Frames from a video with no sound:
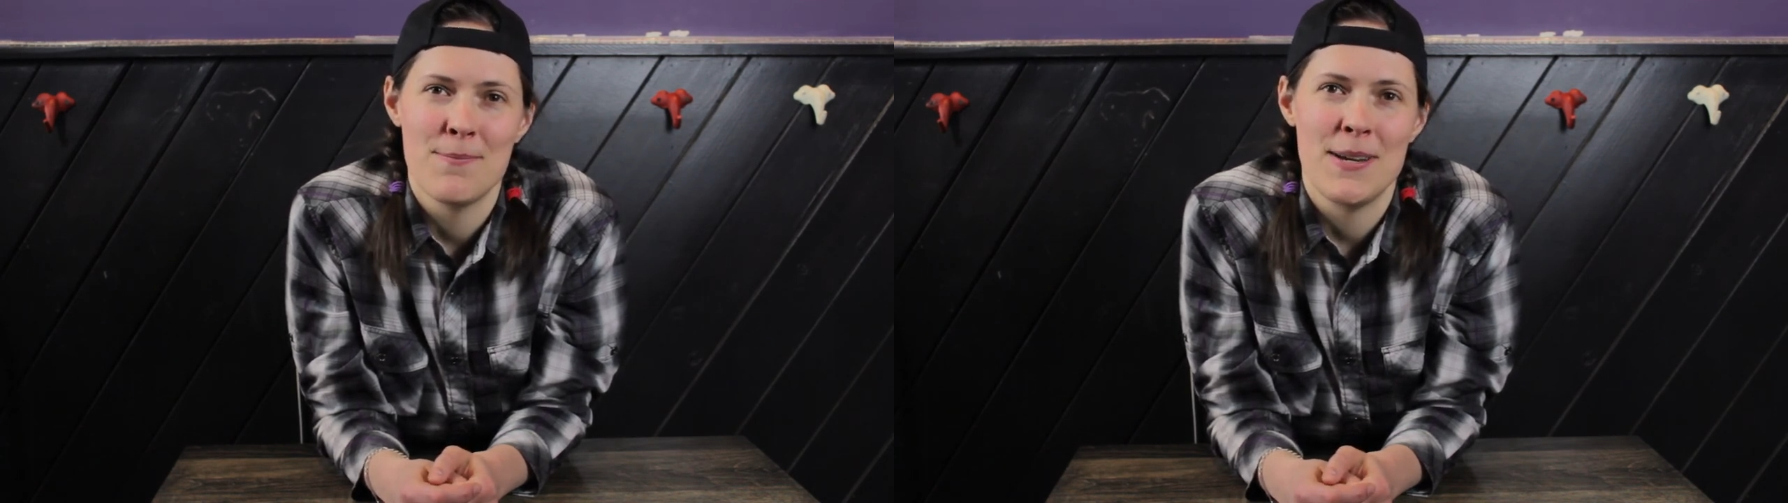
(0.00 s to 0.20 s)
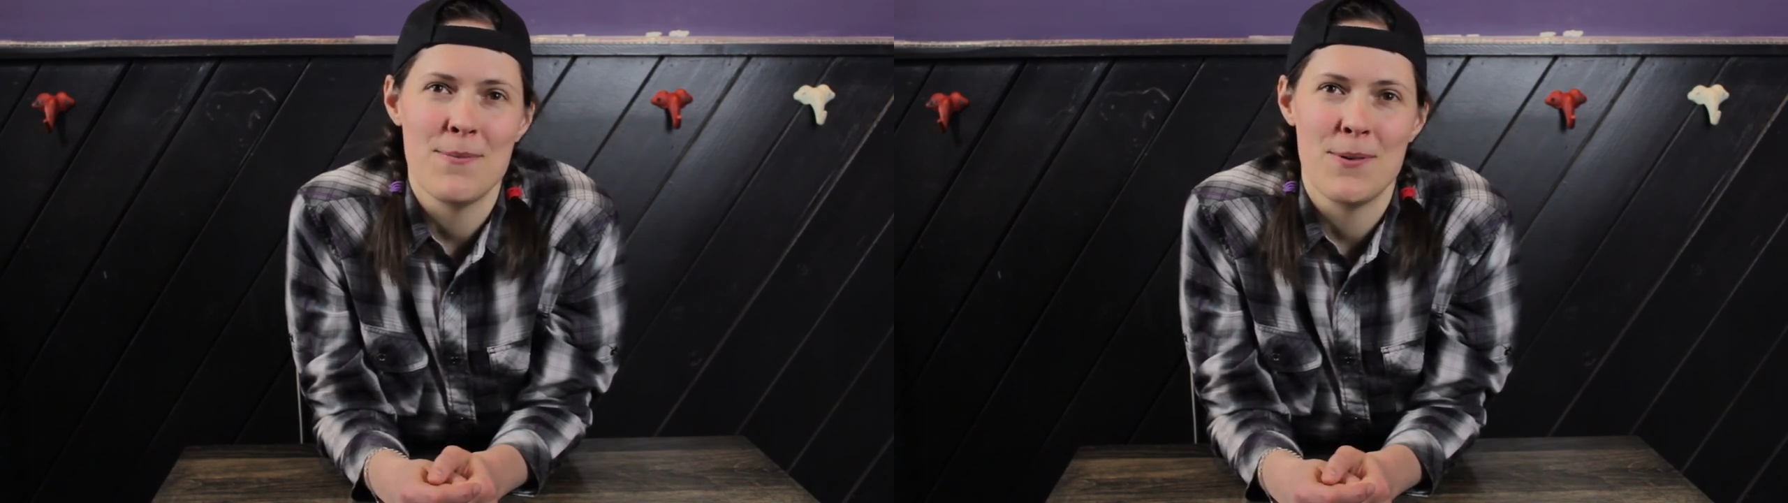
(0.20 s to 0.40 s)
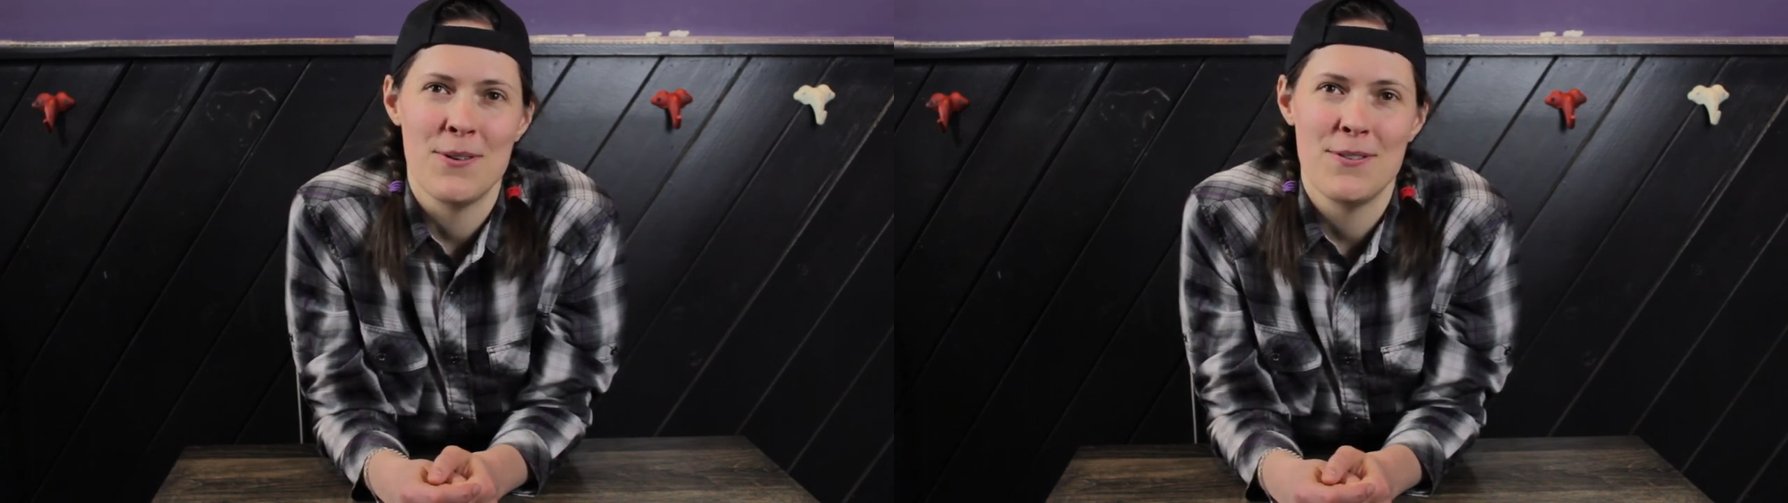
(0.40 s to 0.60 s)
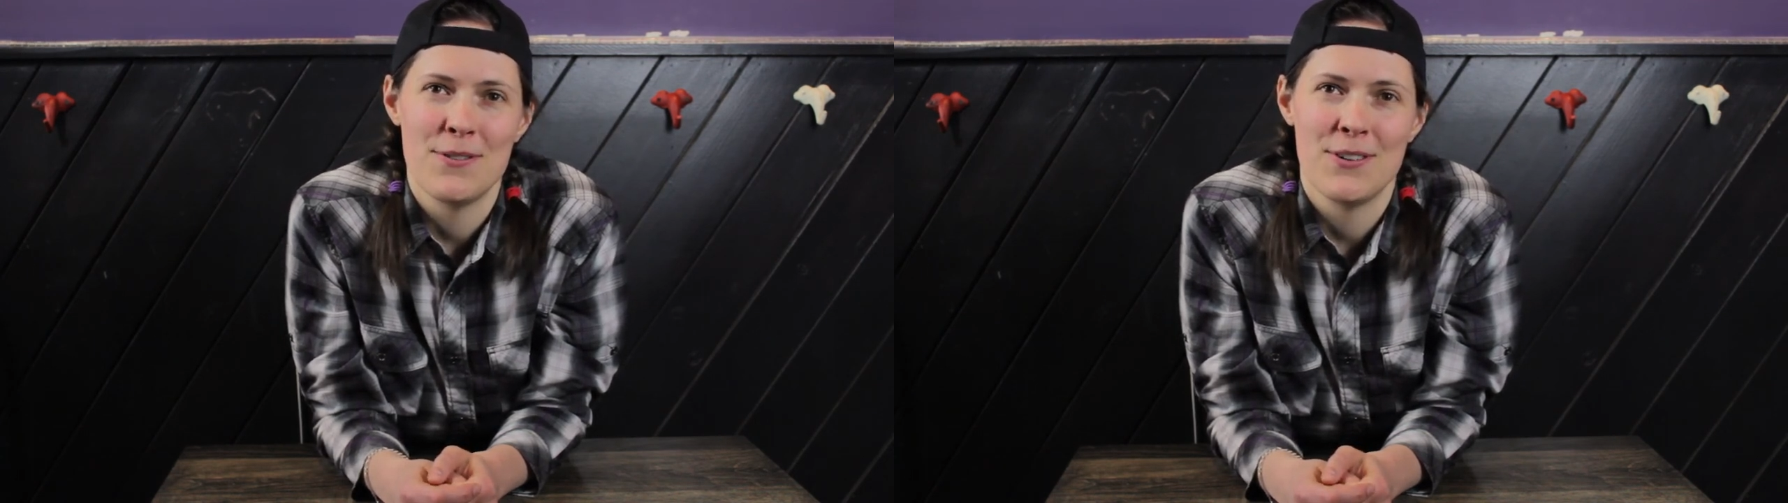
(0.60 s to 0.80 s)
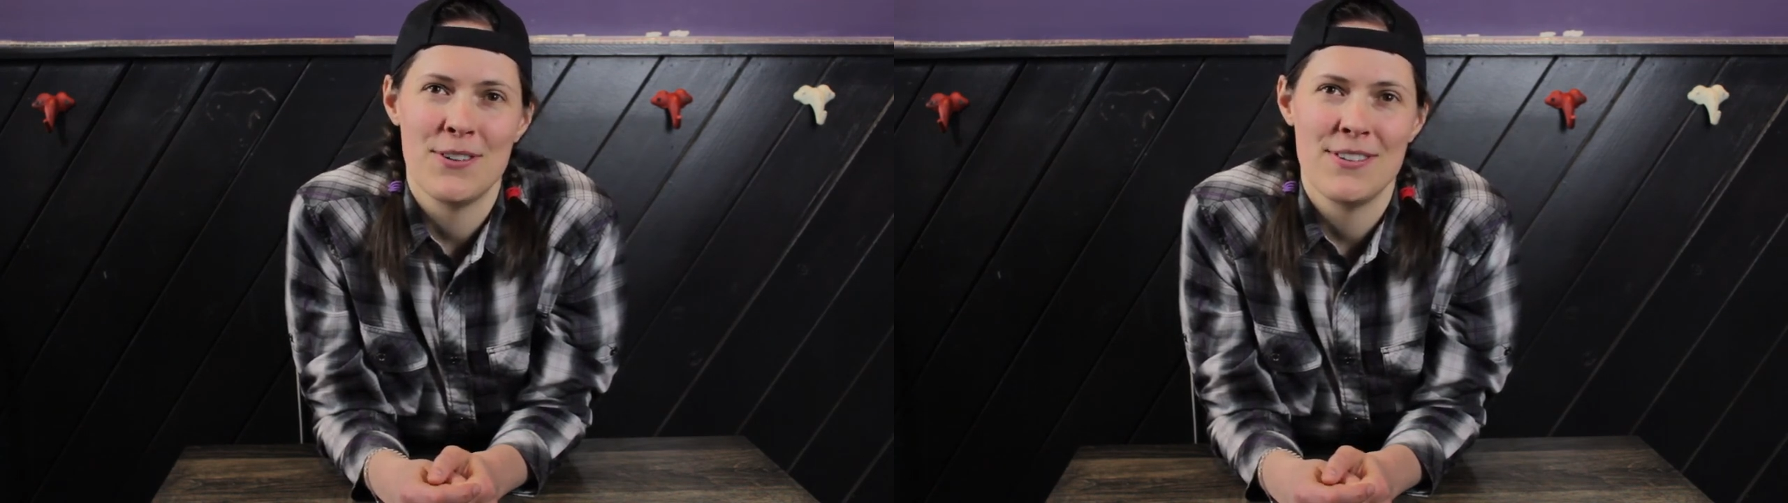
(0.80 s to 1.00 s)
people
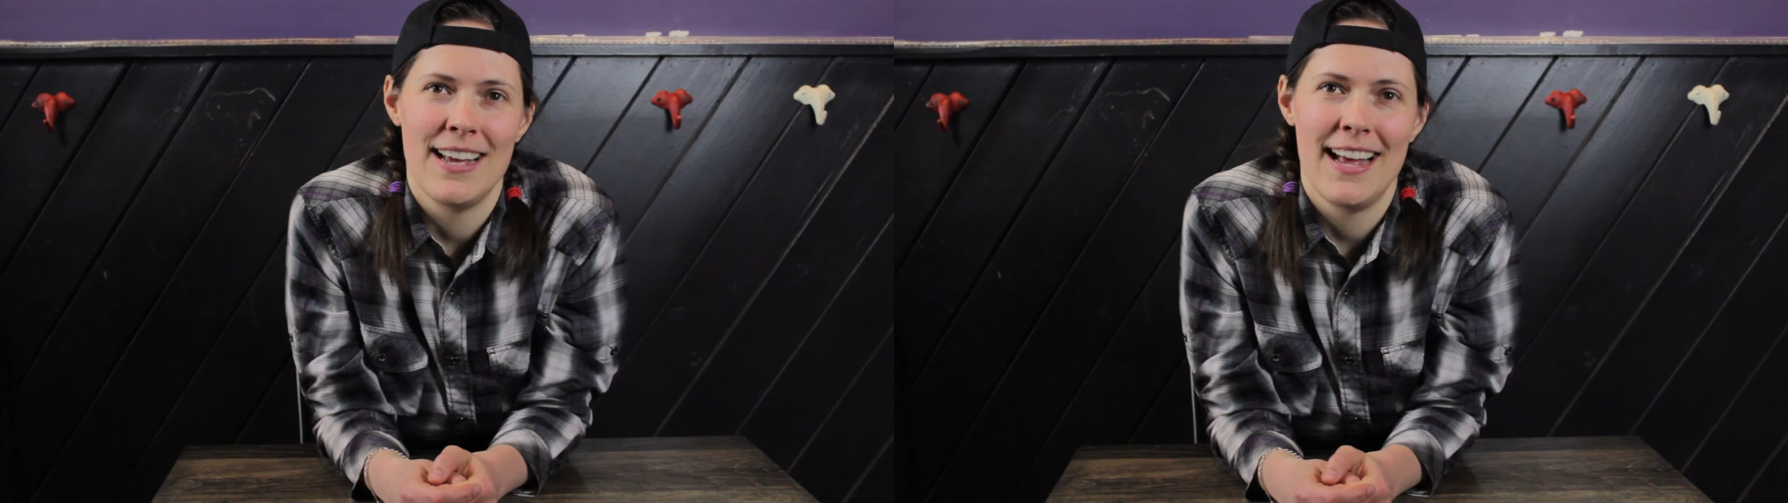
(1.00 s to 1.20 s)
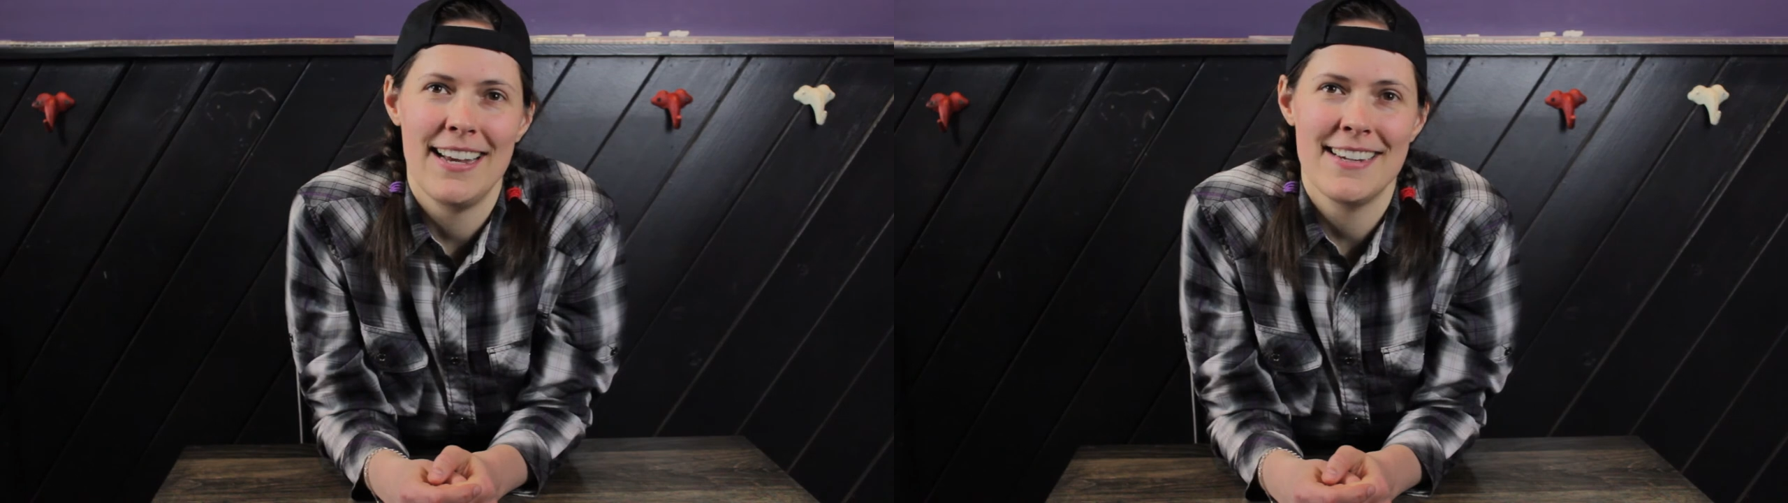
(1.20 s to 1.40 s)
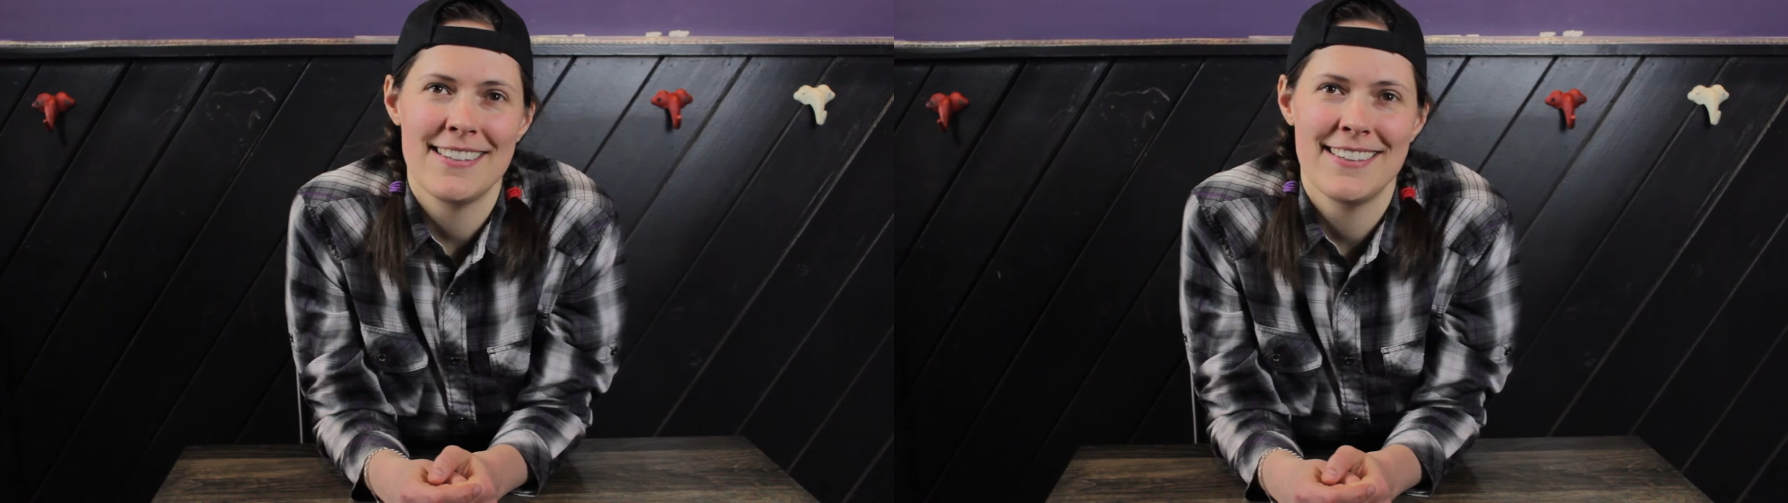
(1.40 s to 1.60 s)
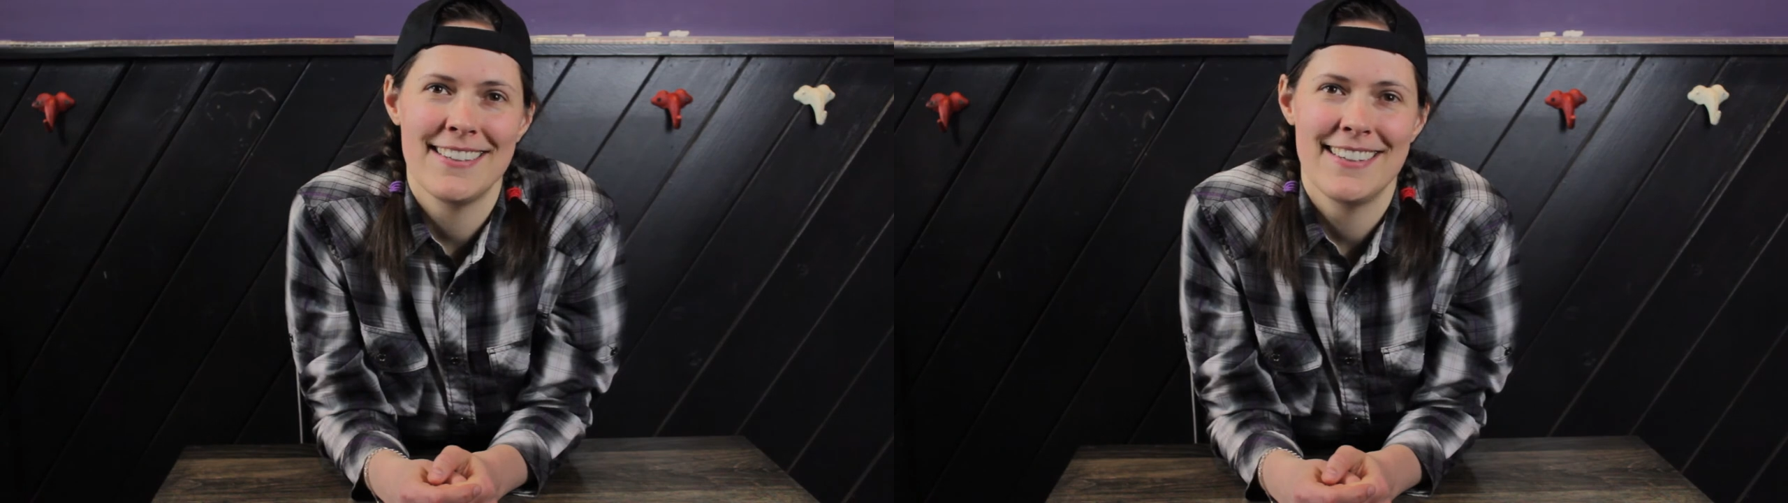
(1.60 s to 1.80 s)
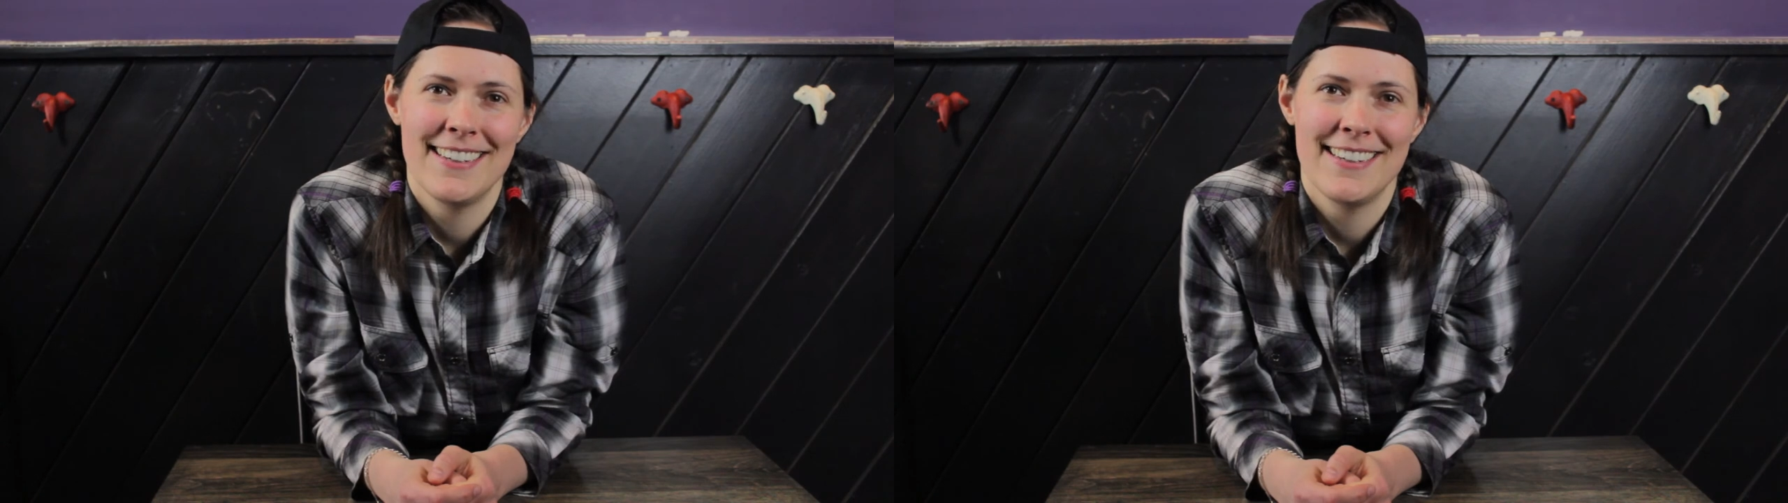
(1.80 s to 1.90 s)
for Alex,